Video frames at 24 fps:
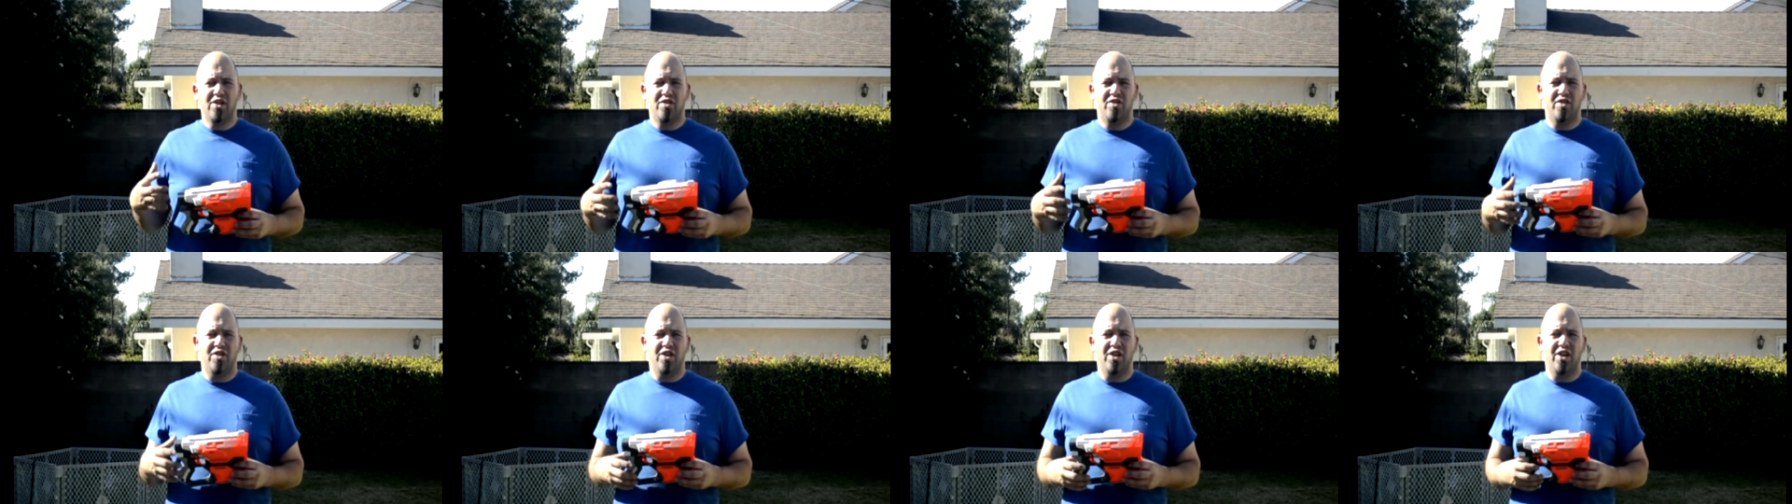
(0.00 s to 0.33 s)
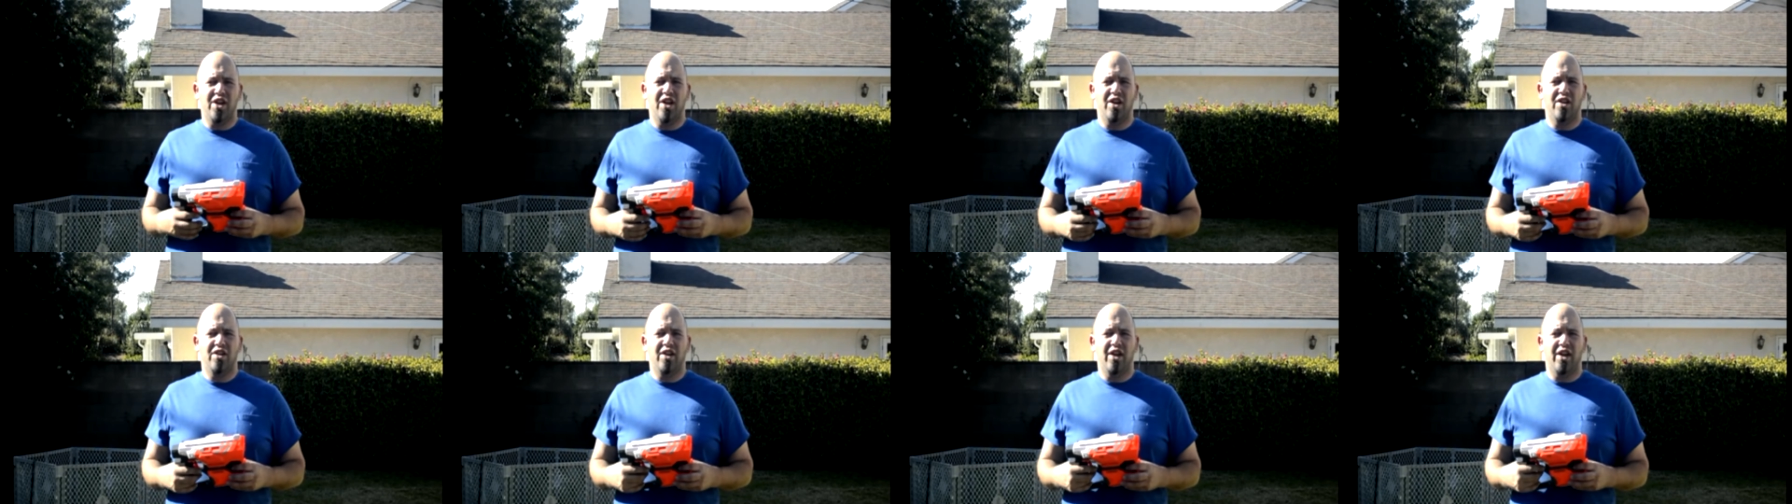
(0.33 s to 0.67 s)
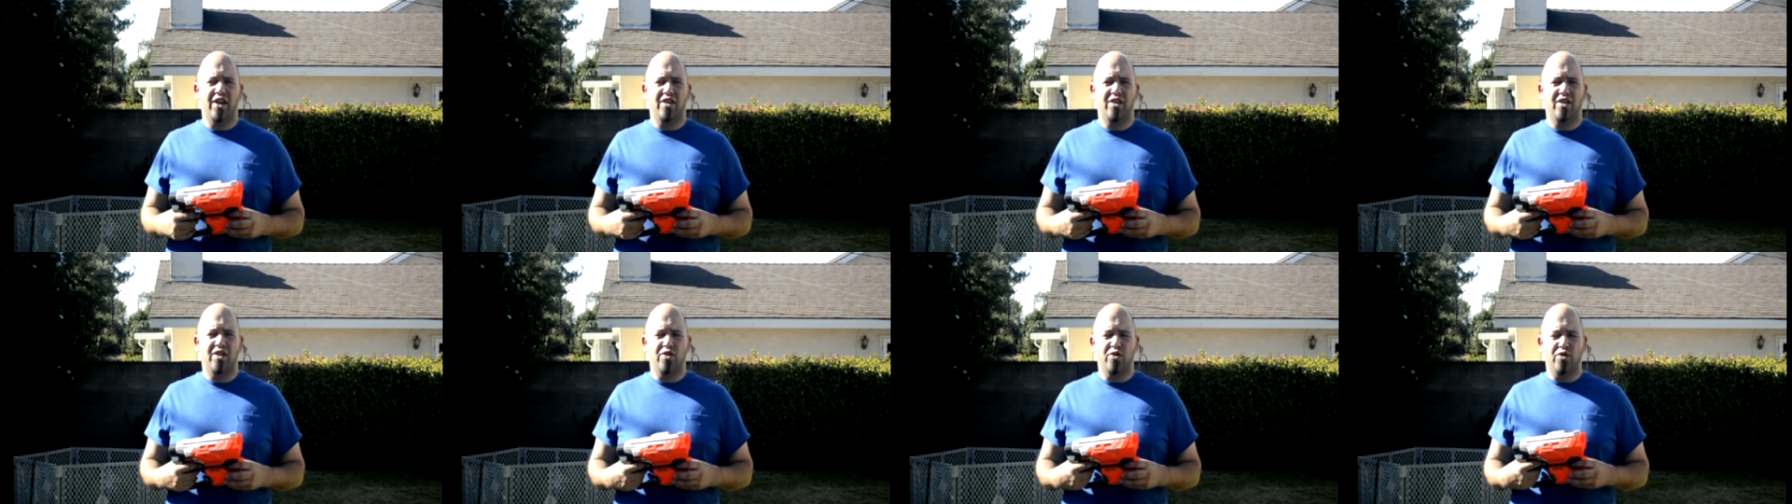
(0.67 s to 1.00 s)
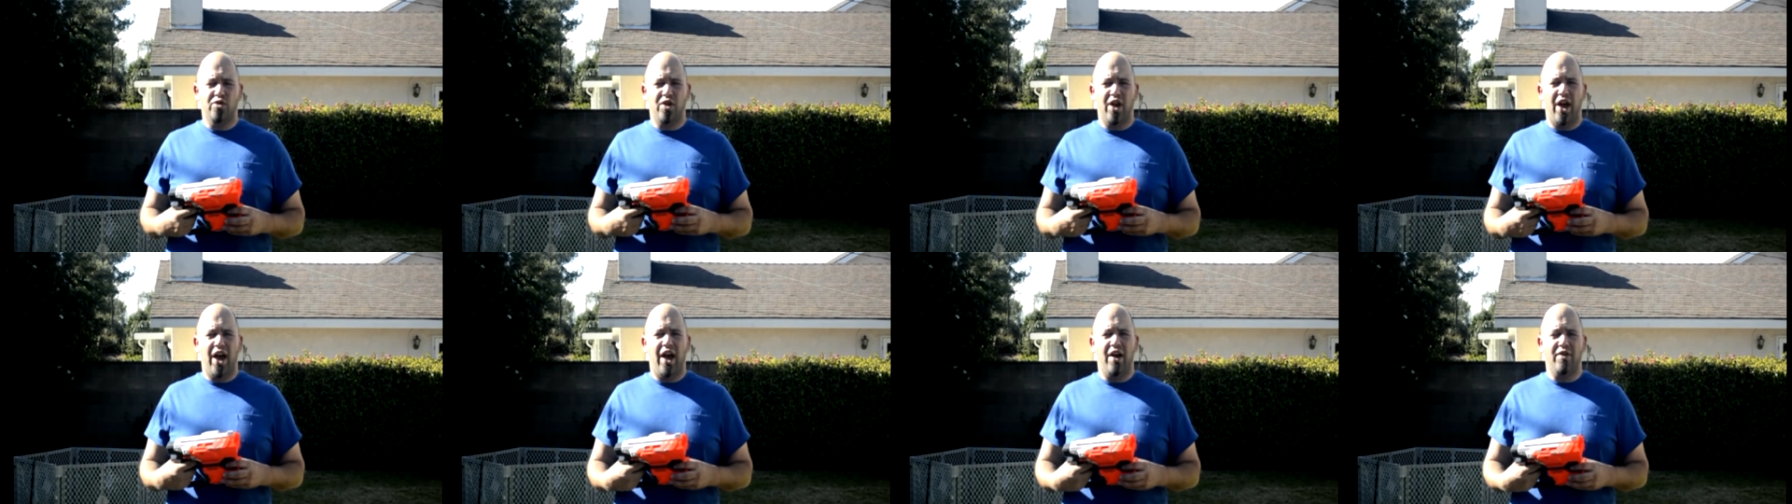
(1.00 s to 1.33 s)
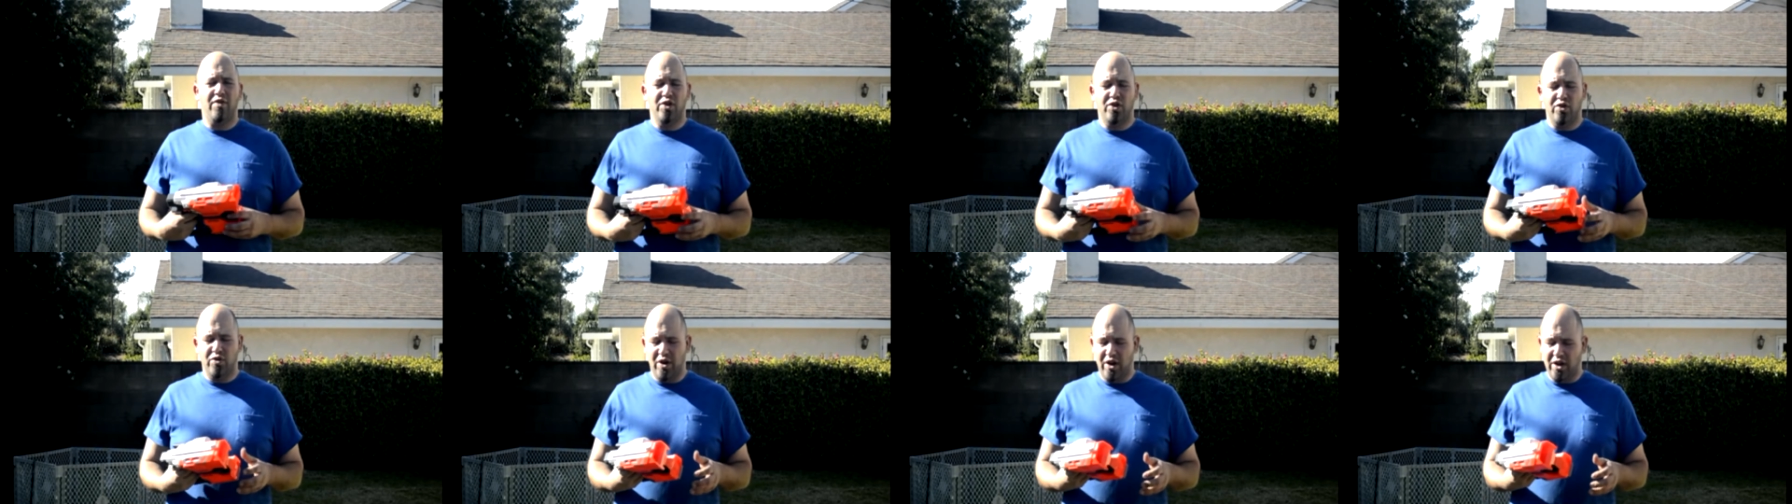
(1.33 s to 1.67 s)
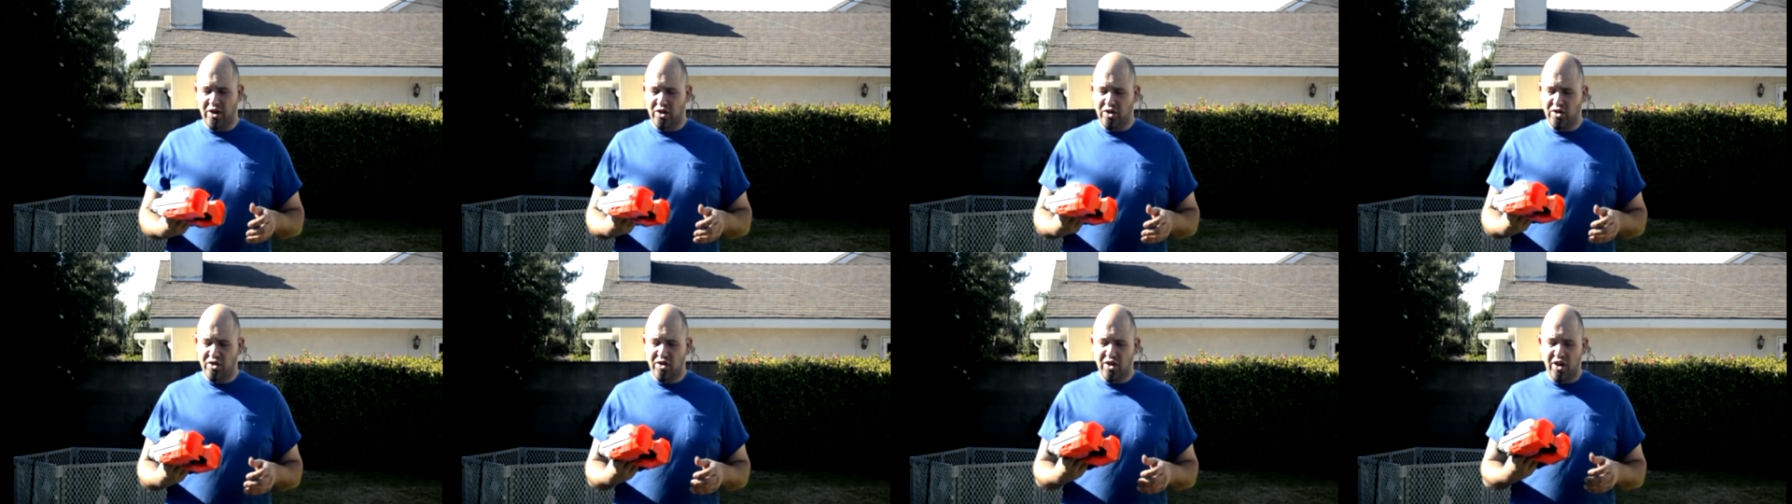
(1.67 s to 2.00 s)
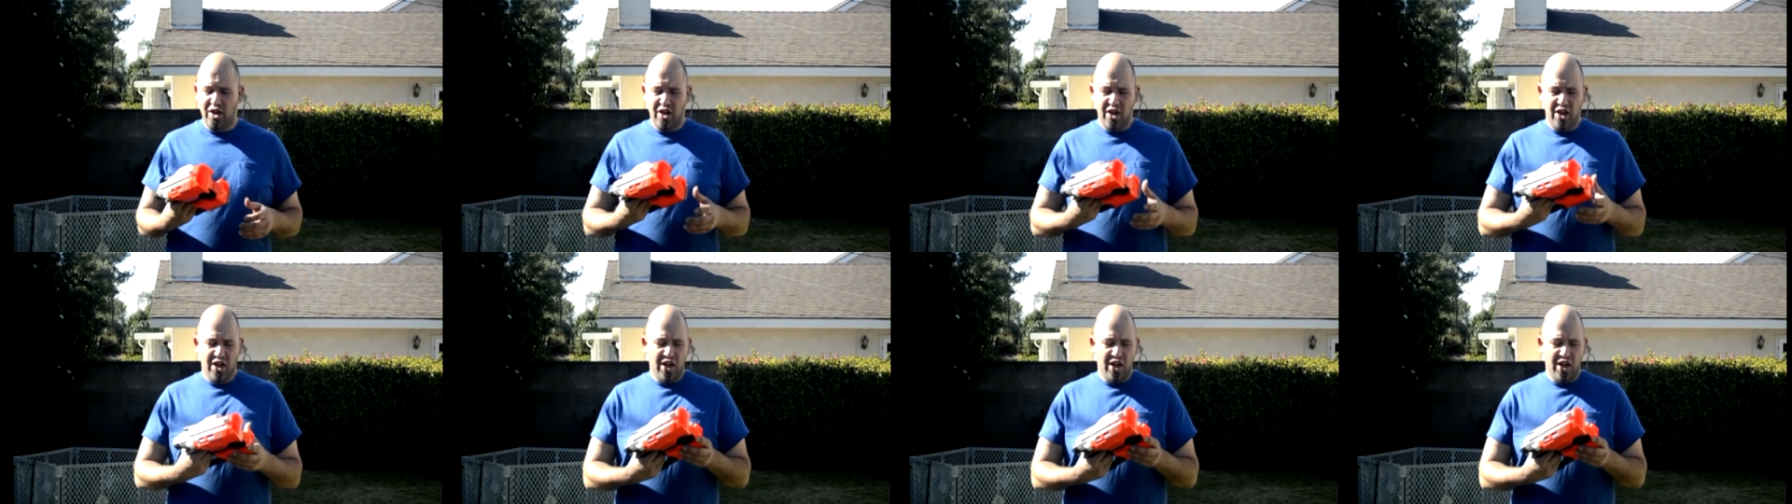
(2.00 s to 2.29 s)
so you get like those average ranges.